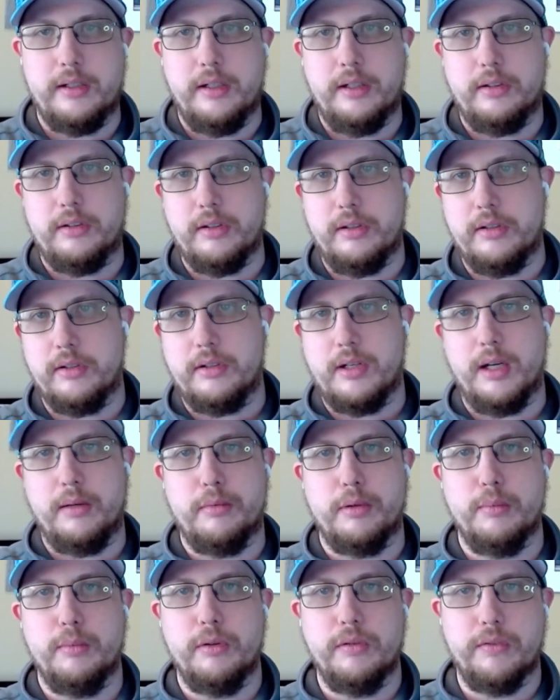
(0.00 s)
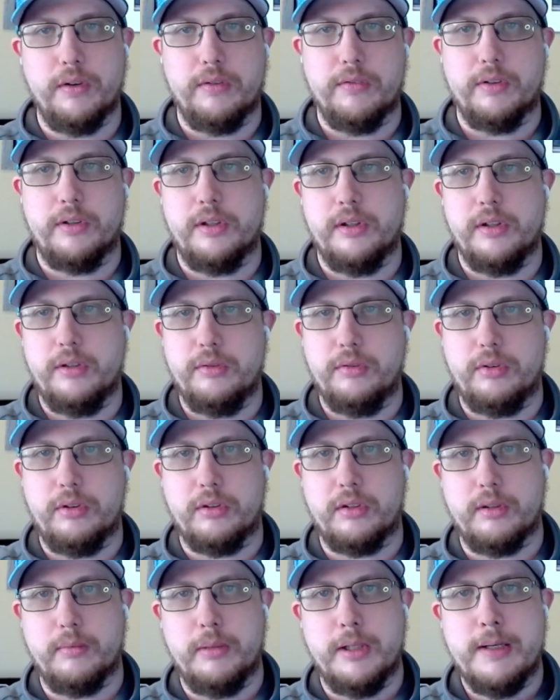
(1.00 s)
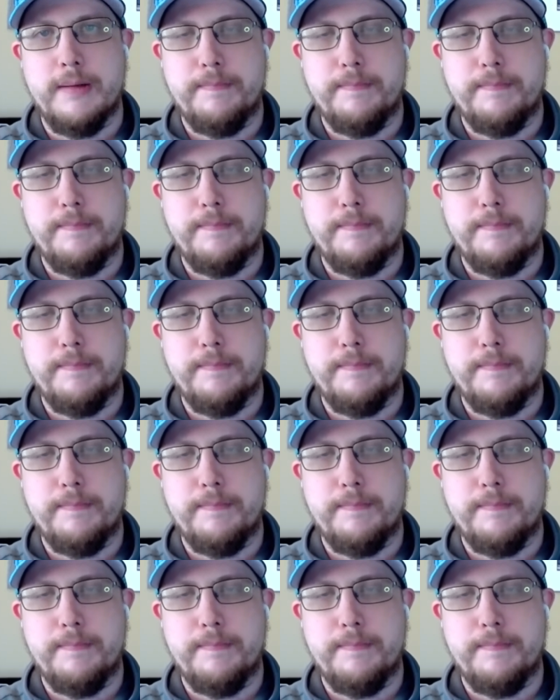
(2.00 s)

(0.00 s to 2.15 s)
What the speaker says: hits and it's time to move over to the new system.